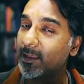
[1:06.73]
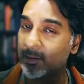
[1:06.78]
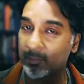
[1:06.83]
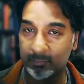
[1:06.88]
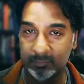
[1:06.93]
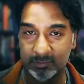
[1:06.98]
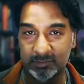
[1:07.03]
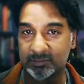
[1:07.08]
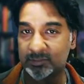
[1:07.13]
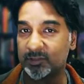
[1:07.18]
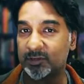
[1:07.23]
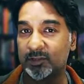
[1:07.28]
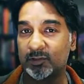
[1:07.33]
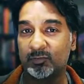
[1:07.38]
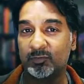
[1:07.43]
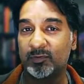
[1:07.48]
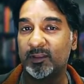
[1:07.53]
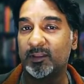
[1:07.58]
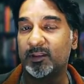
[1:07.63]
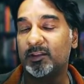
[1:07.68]
we're just going to
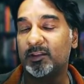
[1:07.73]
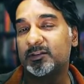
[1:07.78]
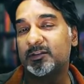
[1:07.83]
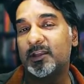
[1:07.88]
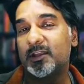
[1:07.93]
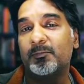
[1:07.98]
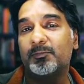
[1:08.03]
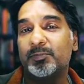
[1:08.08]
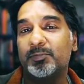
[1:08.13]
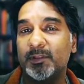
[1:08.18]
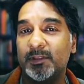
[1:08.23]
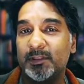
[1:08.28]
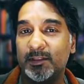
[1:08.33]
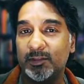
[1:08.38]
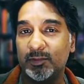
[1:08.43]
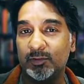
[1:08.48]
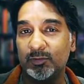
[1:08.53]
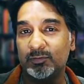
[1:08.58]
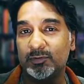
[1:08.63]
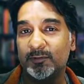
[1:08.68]
create a completely
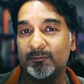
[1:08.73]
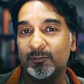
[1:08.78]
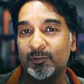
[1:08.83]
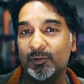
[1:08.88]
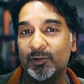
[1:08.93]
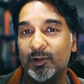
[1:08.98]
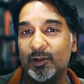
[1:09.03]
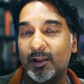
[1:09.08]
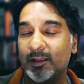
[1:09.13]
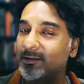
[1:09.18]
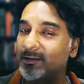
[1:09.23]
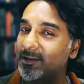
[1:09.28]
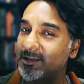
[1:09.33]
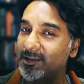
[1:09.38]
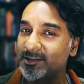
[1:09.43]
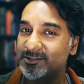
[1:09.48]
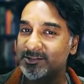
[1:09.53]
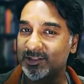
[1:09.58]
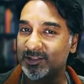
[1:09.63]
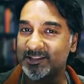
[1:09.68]
new different car.
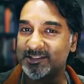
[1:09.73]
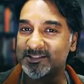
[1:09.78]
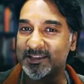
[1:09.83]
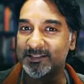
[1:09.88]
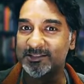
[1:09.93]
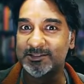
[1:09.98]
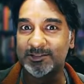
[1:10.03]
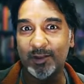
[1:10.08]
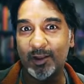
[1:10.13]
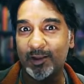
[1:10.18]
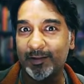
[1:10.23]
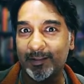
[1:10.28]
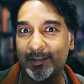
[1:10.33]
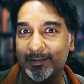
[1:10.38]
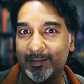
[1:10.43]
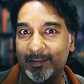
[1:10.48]
So let's get started.